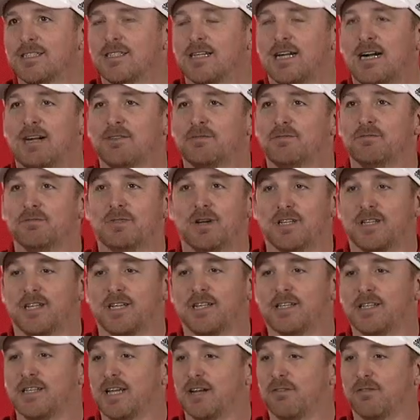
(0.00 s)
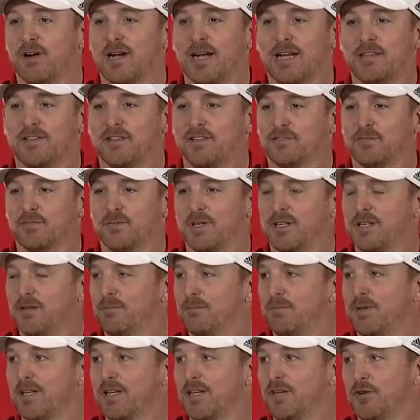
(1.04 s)
I've again never had this many
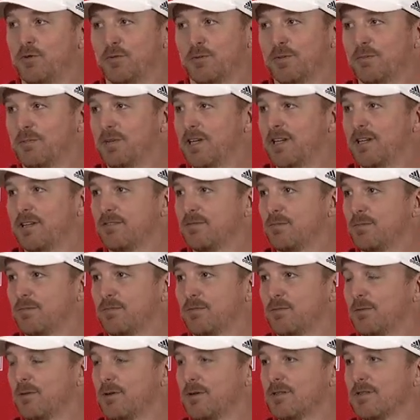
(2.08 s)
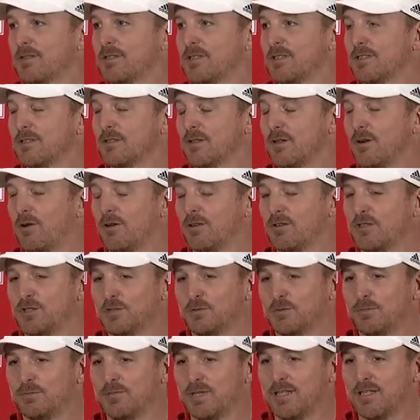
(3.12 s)
big human beings before. You know, large
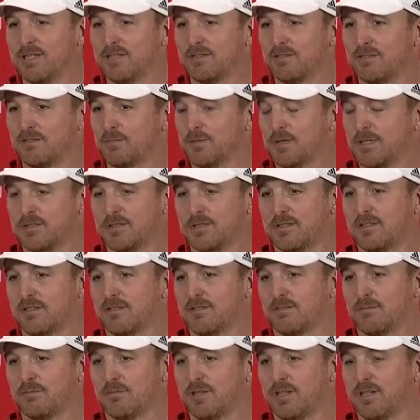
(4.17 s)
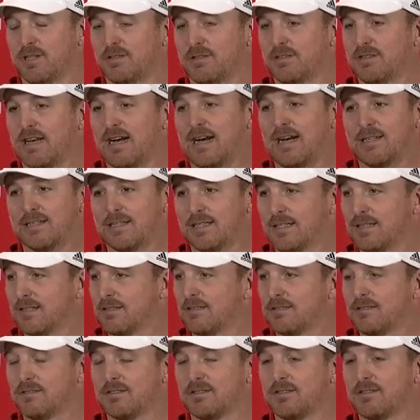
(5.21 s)
human beings, especially this many tight
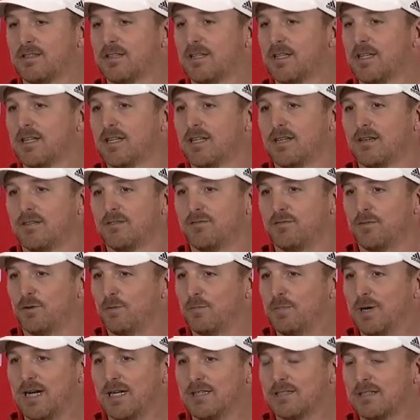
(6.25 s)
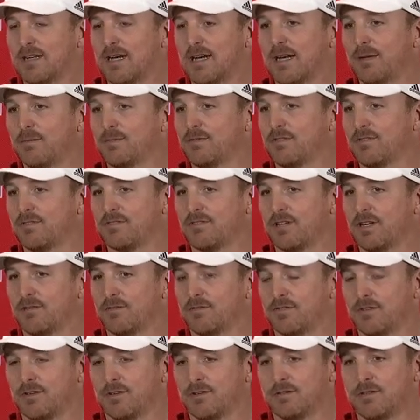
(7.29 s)
ends and fullback types and stuff.
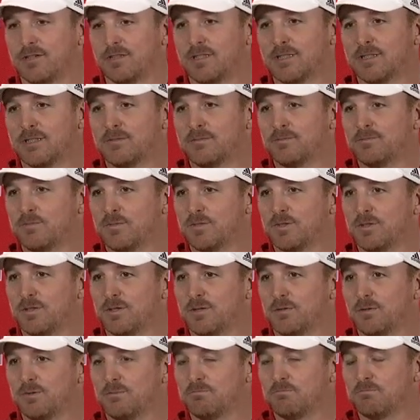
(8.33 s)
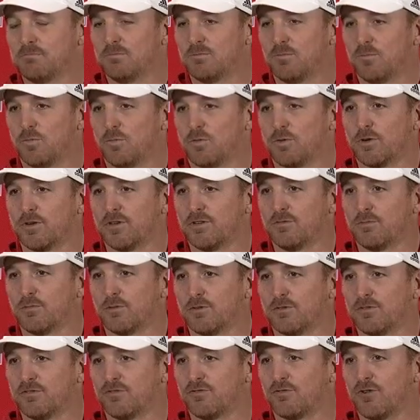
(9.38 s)
So, you know, we're going we're
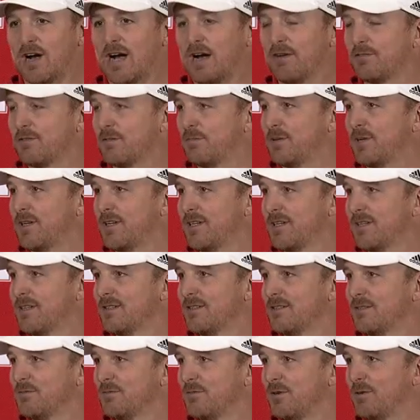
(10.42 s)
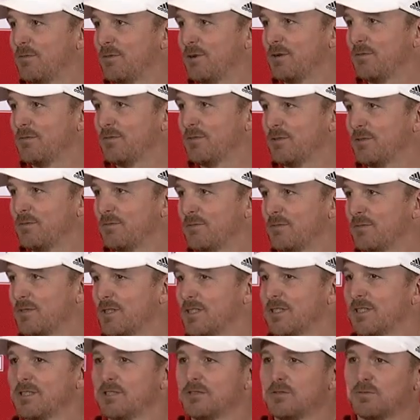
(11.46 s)
going to strive to be what we're you know
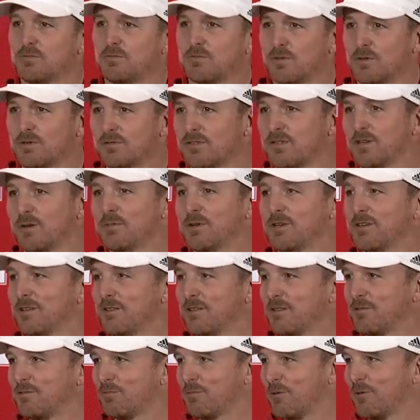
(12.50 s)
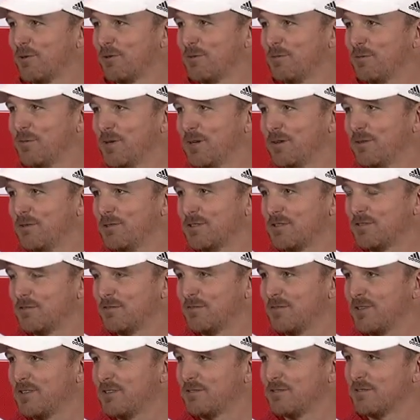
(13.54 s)
we're come into this world to be, which is
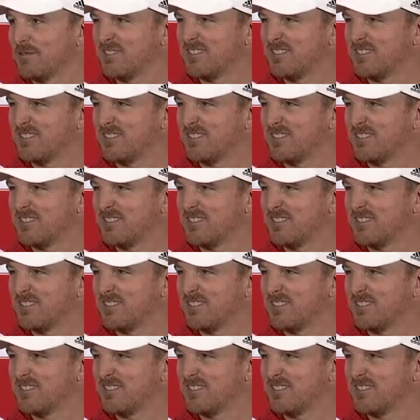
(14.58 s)
physical